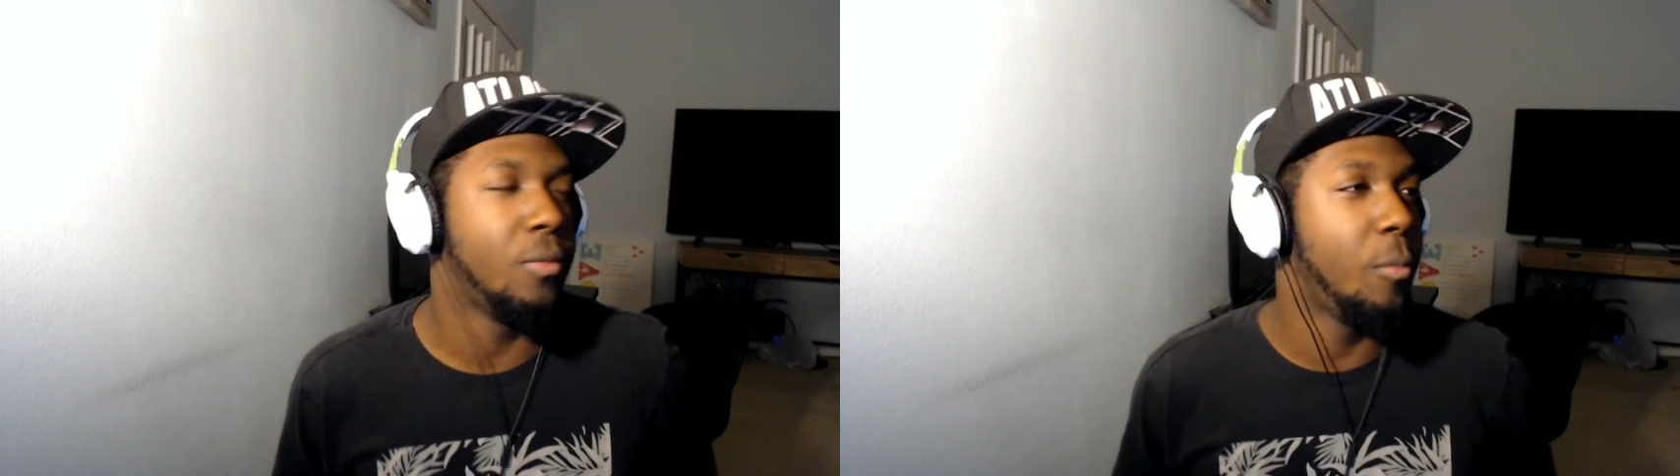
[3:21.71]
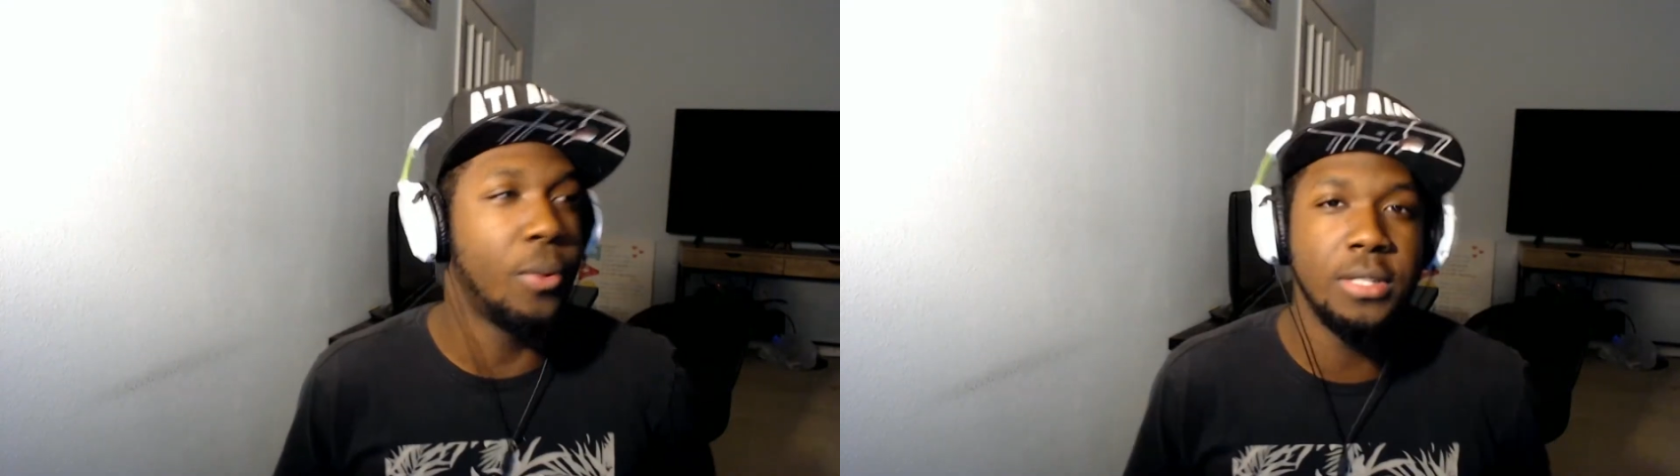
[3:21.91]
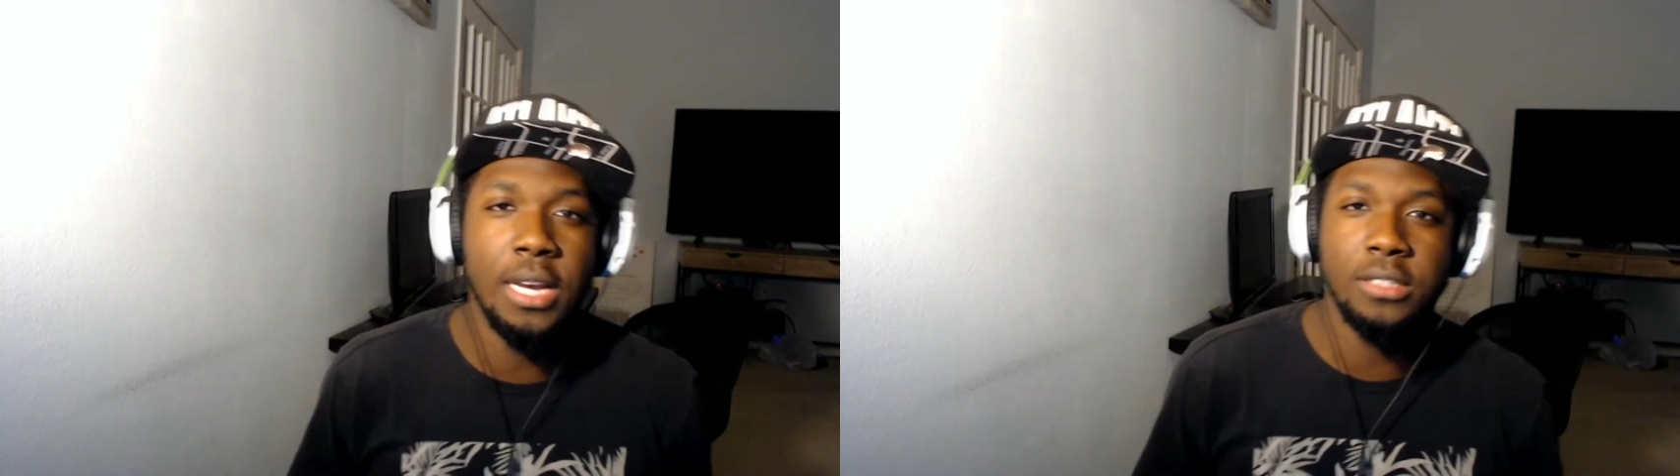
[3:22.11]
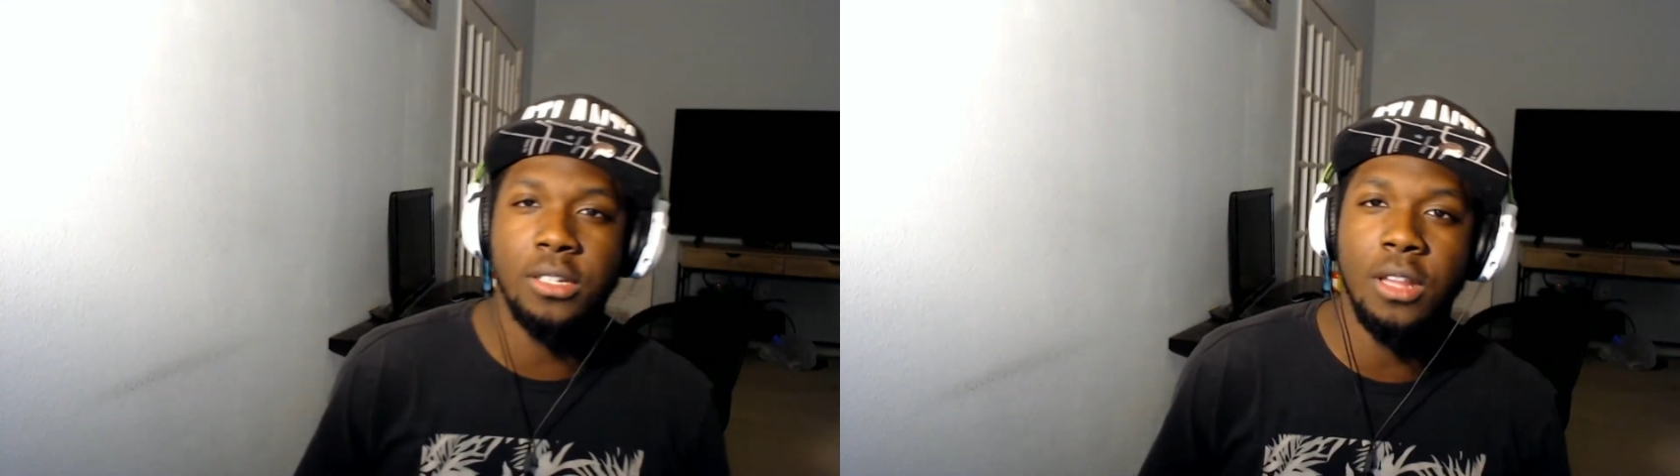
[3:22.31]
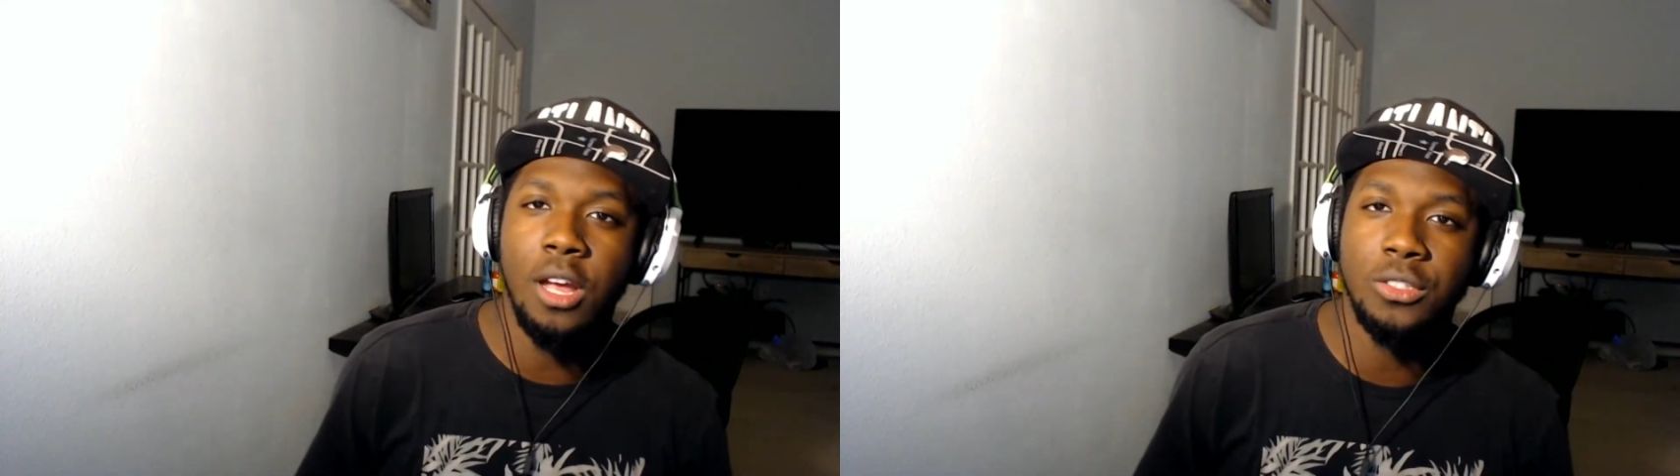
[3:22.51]
protects the
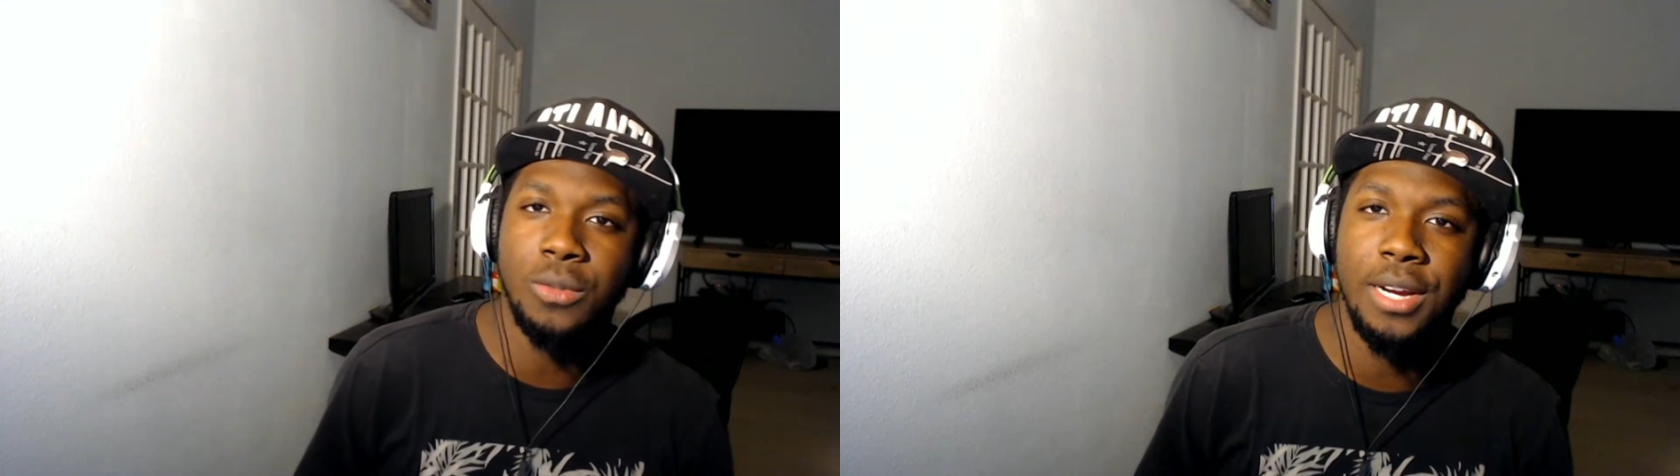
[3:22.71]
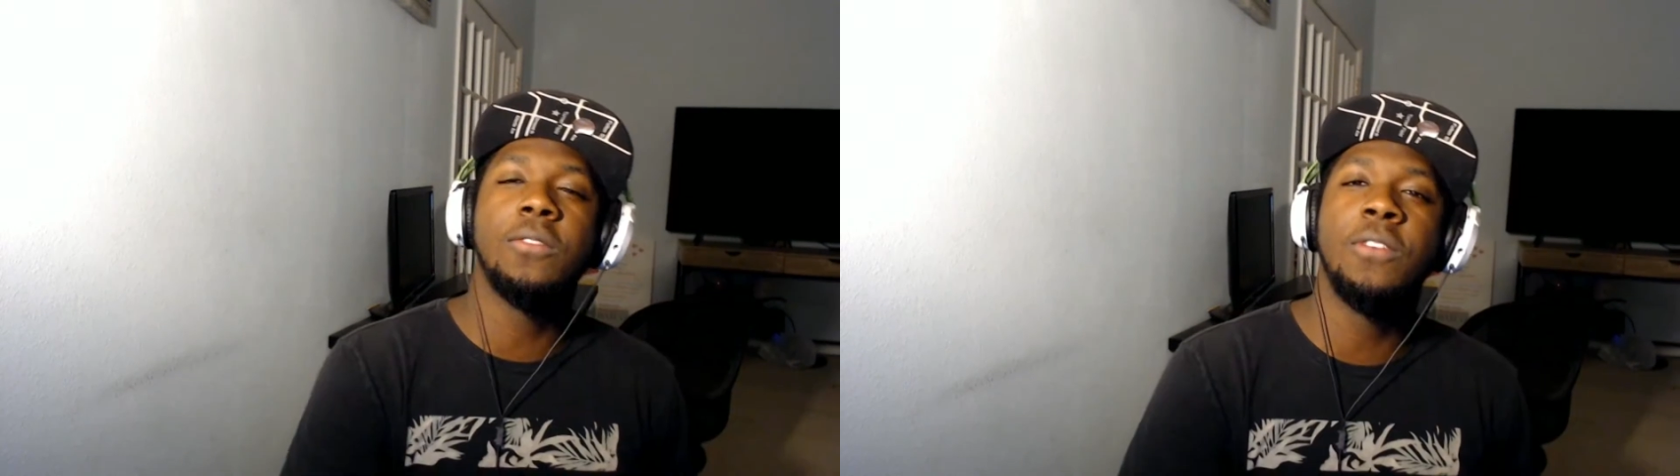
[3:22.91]
laws, right?